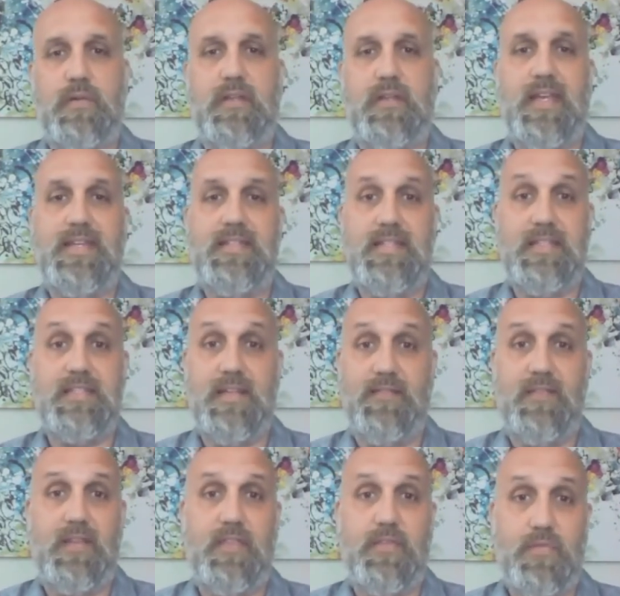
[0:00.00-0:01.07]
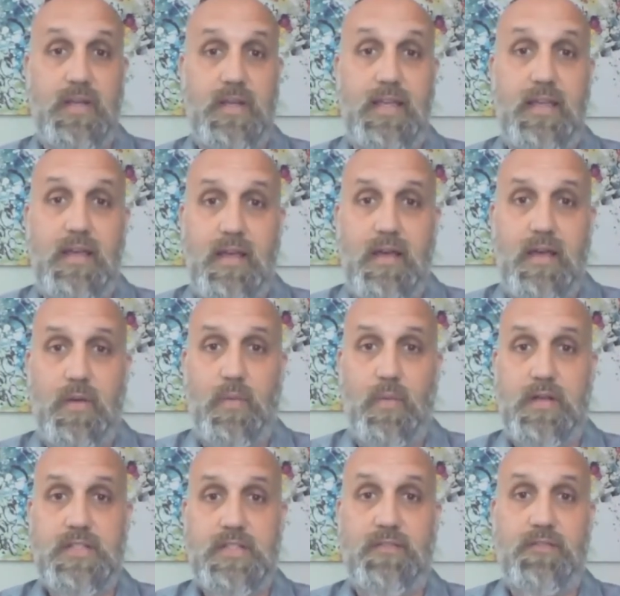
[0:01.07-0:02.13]
In 1973
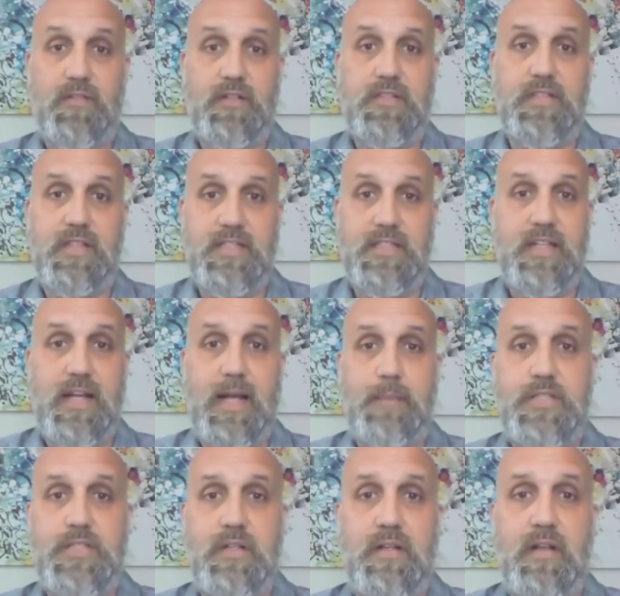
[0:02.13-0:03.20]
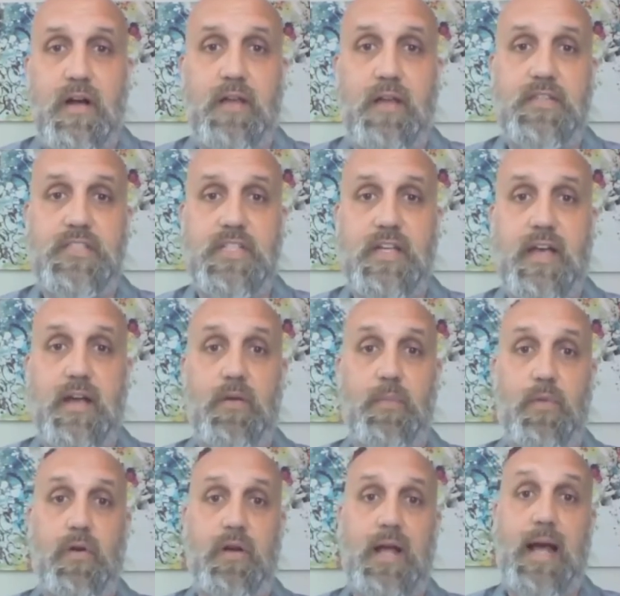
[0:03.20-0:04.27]
was the first listed option on the Chicago
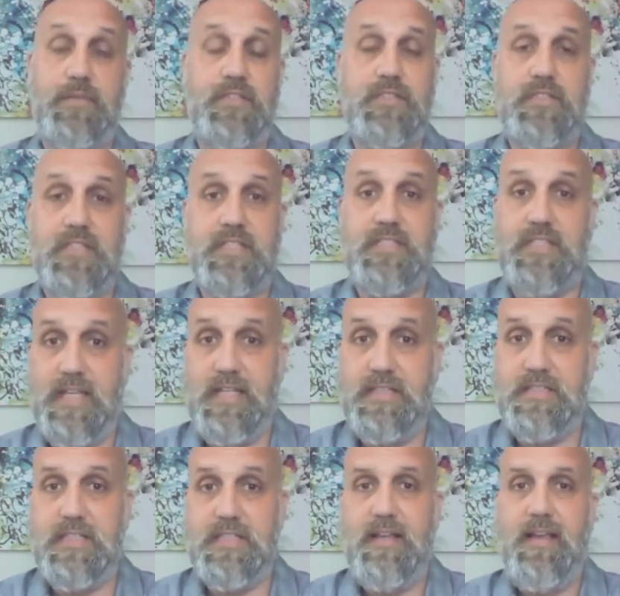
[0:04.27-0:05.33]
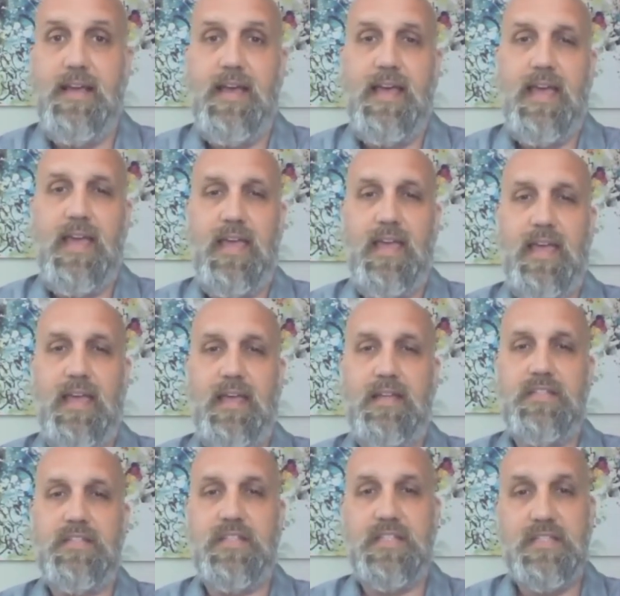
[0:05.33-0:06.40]
Board Options Exchange, and
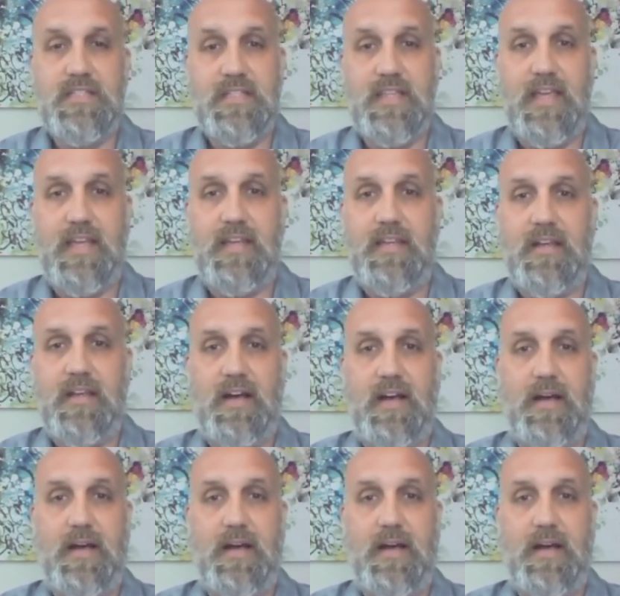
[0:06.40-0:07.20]
since then